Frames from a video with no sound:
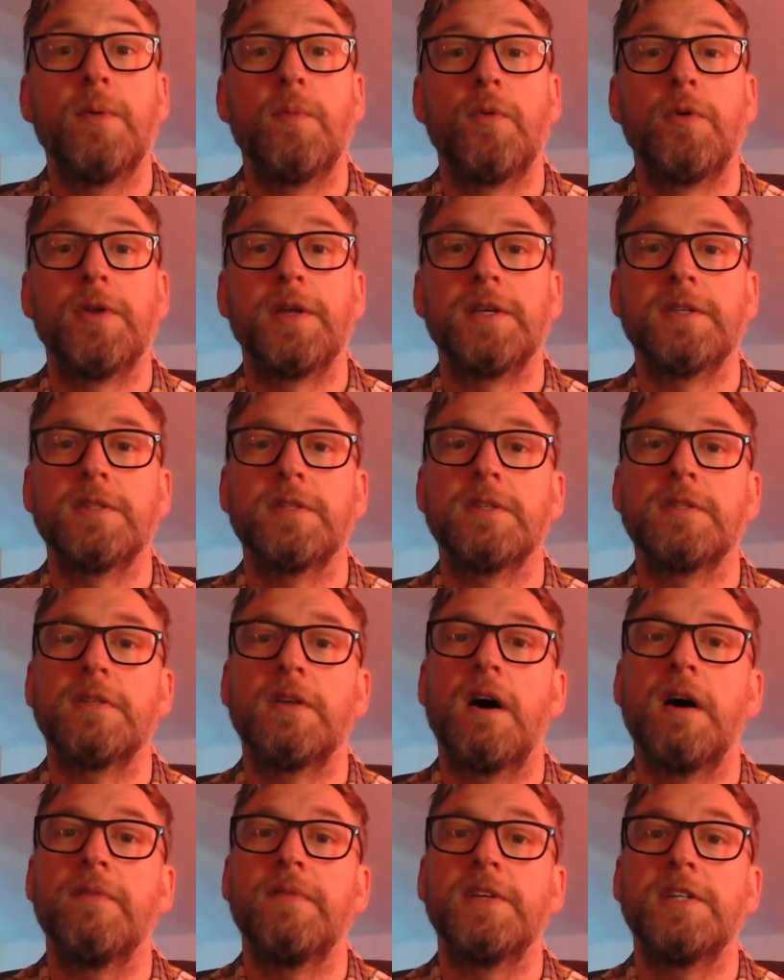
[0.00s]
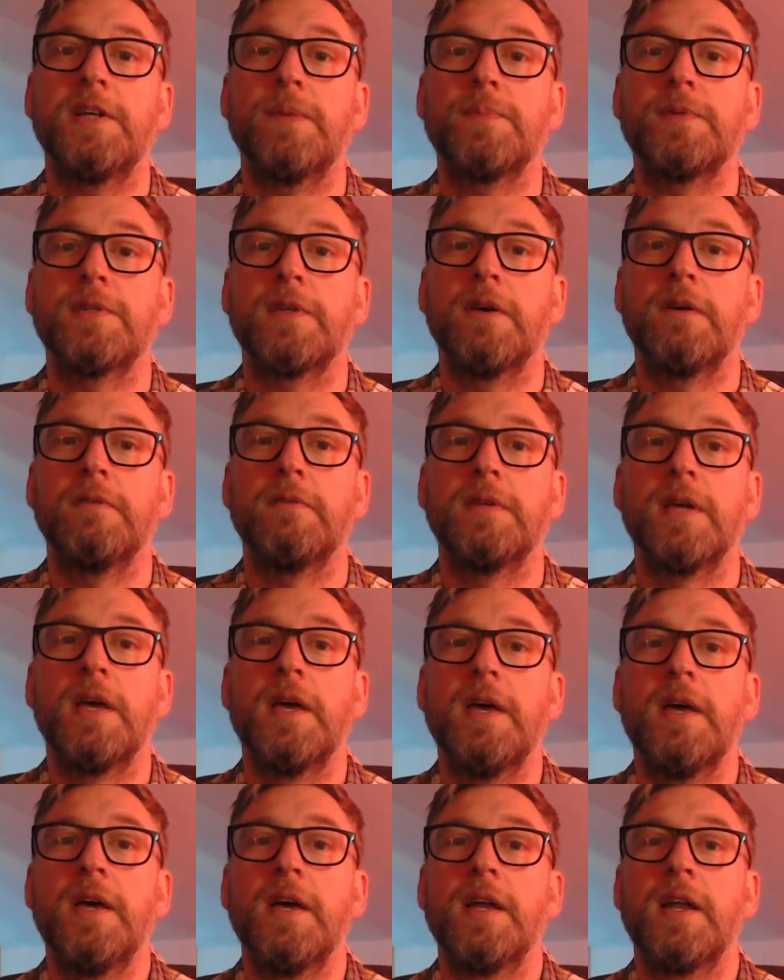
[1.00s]
warnings at the start of each episode
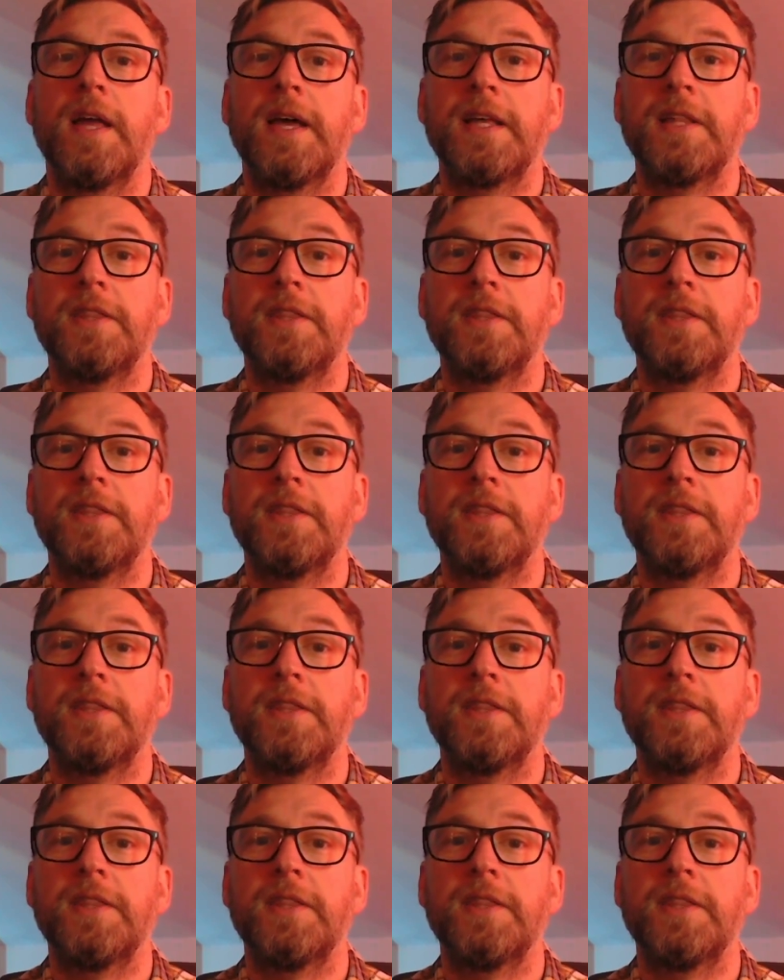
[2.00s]
like